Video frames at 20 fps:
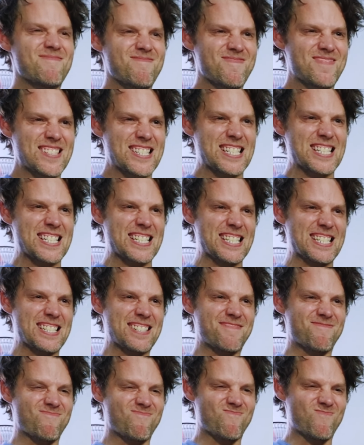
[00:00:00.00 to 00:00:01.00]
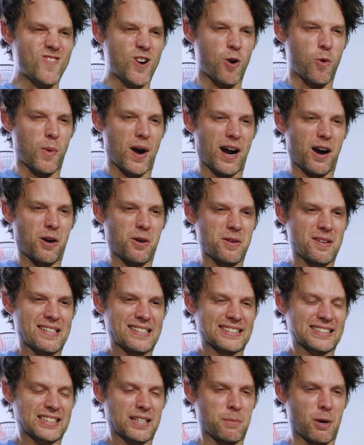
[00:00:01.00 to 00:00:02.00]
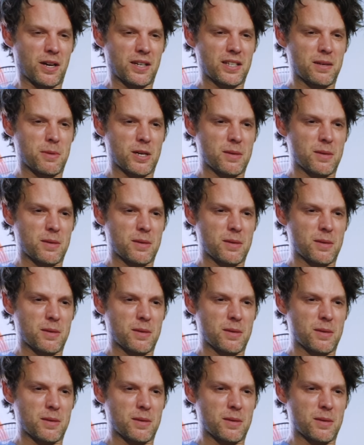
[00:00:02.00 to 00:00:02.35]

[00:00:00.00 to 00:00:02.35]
9, oh wow, come on.